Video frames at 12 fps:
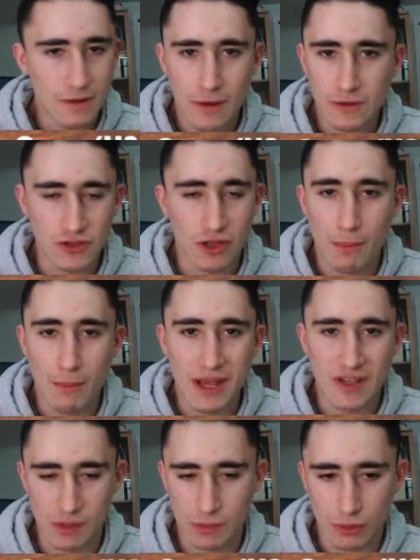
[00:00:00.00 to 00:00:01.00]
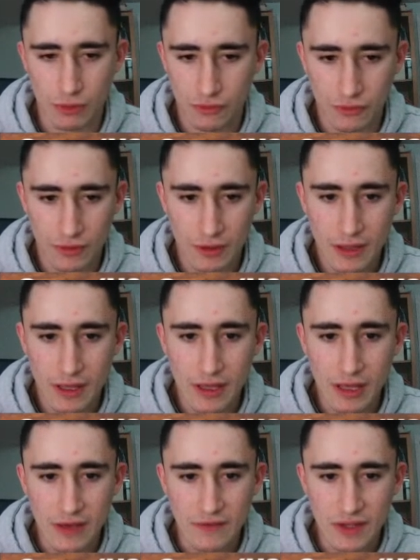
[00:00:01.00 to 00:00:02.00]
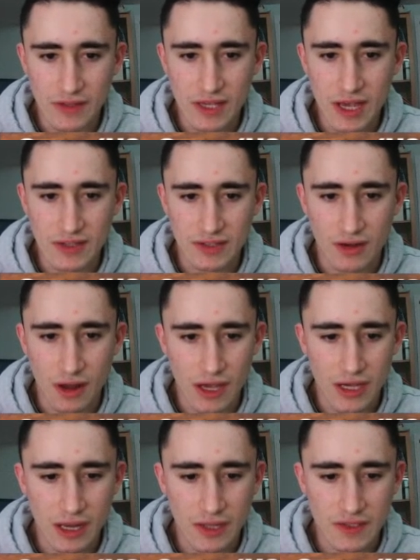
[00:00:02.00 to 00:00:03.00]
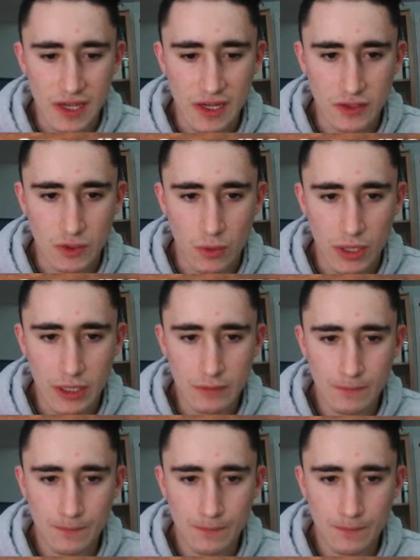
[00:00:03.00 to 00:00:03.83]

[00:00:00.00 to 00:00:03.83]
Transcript: Just an amazing move. If he takes the knight, I take his queen,